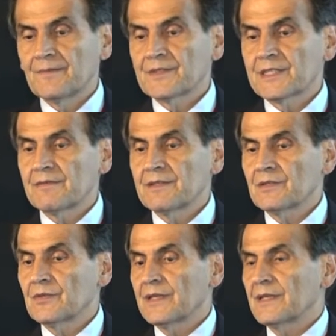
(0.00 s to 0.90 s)

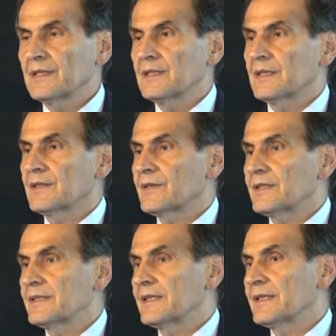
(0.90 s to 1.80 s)
7 to 8, and
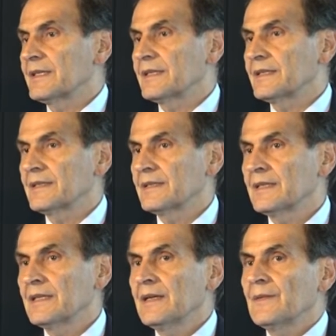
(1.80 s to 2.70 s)
greater than
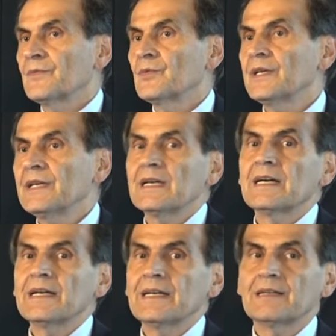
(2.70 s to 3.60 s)
8.
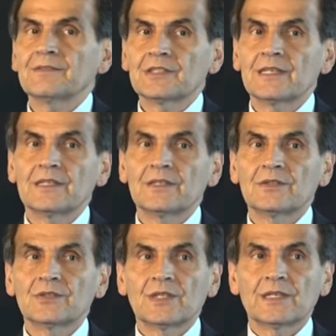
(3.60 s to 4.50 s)
I have started
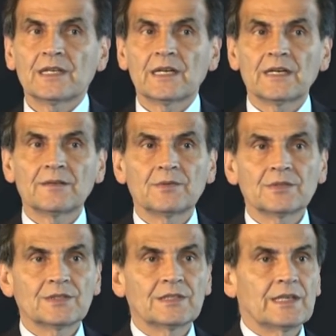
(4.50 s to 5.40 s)
using
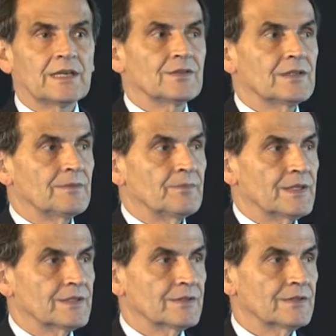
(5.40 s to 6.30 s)
acaricos in elderly
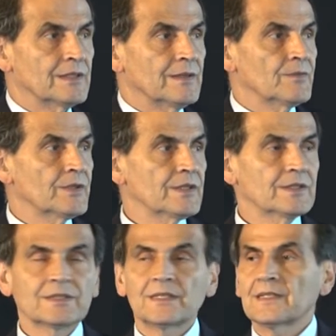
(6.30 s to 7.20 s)
patients when
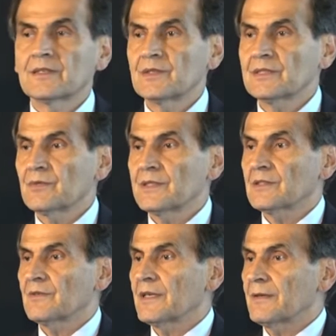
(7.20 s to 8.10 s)
there is an increased
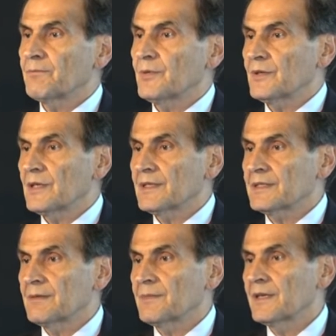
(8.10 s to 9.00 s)
risk of
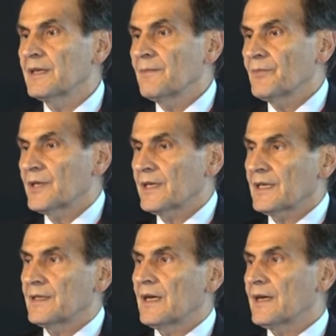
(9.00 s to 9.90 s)
hypoglycemia when I
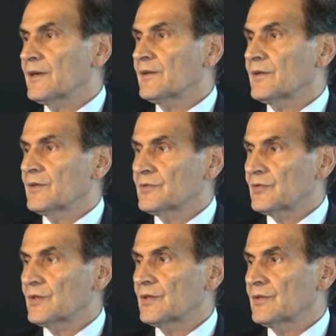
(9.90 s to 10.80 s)
cannot
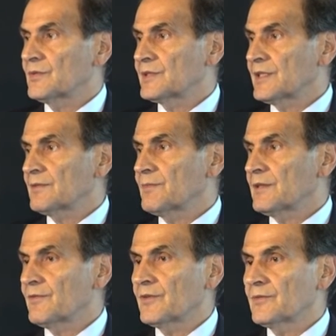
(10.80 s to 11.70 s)
control with just
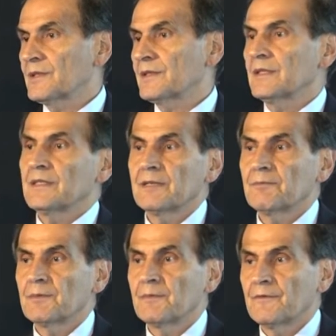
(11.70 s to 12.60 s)
metformin
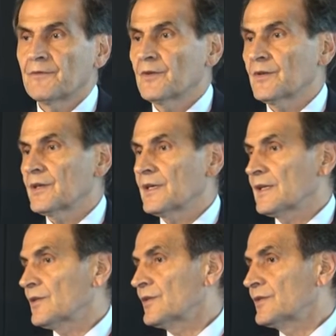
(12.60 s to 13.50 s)
DPP-4
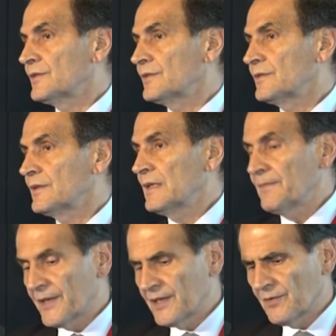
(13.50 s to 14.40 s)
alone.
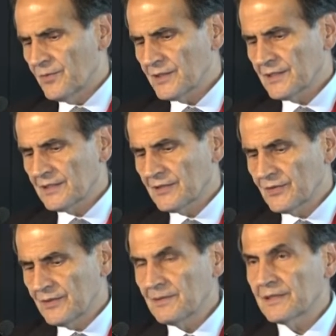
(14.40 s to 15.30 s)
And it works
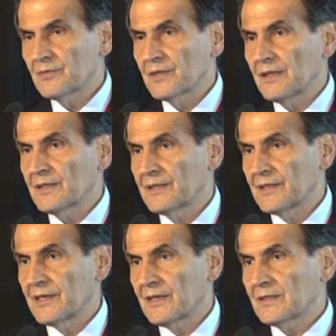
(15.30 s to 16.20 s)
extremely well in
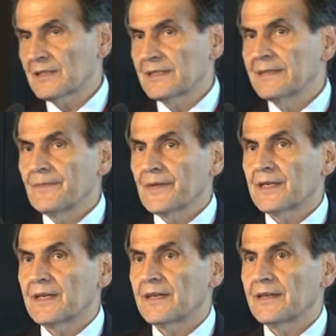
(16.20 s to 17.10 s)
the elderly,
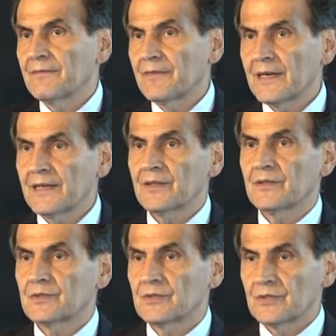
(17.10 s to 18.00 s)
and I invite
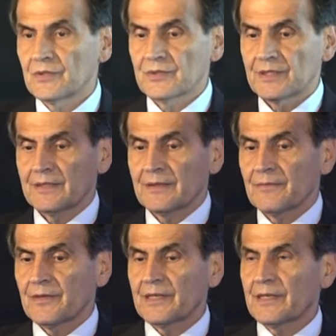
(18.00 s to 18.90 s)
you to use it
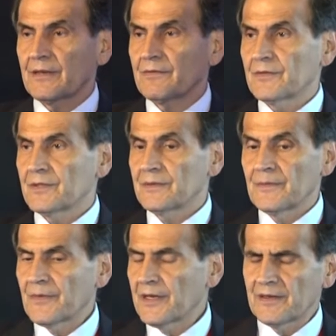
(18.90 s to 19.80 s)
very carefully,
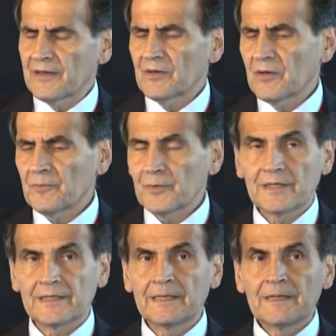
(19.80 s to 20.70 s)
very
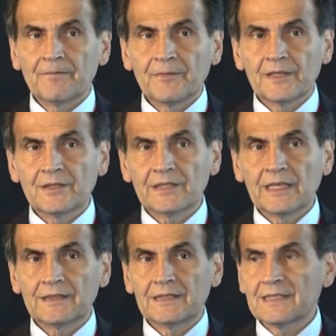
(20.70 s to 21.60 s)
openly, because
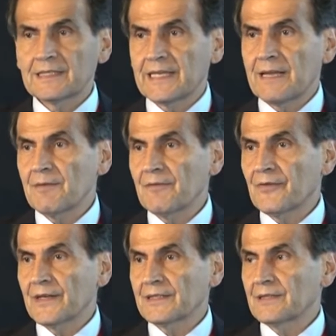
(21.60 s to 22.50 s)
it has the same
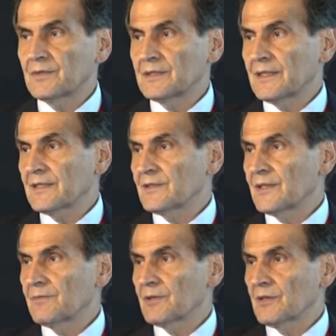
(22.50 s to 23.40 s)
effects in reduction
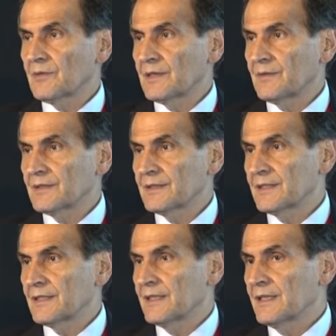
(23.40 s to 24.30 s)
in hemoglobin
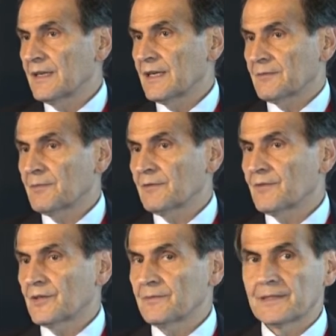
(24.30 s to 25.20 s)
A1C as
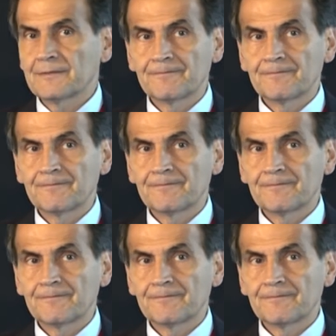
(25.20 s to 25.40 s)
metformin.